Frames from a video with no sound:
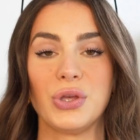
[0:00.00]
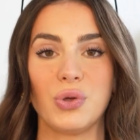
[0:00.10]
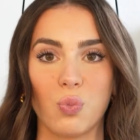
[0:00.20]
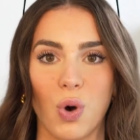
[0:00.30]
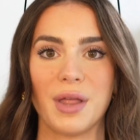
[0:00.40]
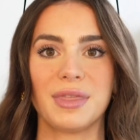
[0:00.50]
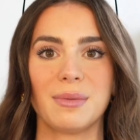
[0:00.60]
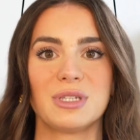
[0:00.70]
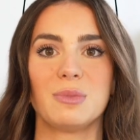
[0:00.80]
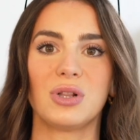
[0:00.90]
You want
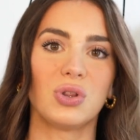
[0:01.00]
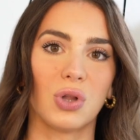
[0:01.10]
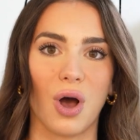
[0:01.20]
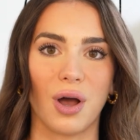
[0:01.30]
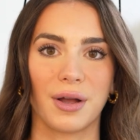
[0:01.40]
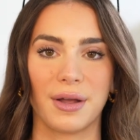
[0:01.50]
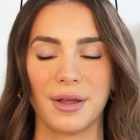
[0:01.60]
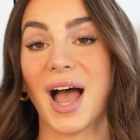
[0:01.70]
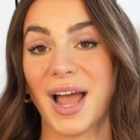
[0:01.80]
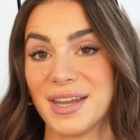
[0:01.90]
them to be long.
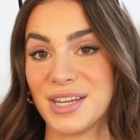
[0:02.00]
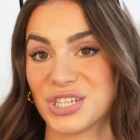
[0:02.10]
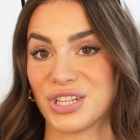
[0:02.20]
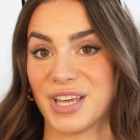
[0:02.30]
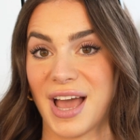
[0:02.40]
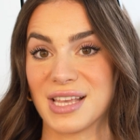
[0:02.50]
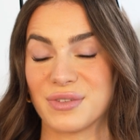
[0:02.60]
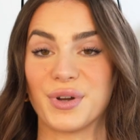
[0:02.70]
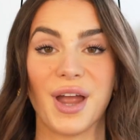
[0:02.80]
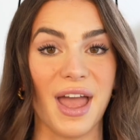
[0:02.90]
I initially asked
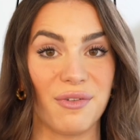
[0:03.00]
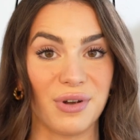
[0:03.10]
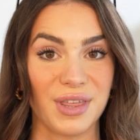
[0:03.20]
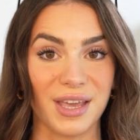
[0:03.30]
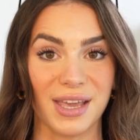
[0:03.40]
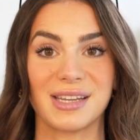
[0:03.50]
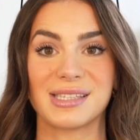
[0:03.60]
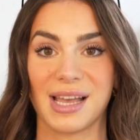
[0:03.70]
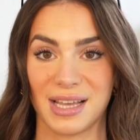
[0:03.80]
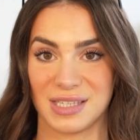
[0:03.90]
for everything in a
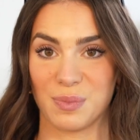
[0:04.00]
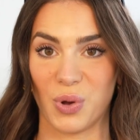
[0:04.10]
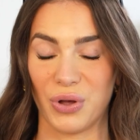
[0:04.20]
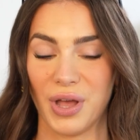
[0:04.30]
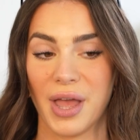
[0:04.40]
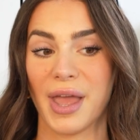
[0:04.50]
size small,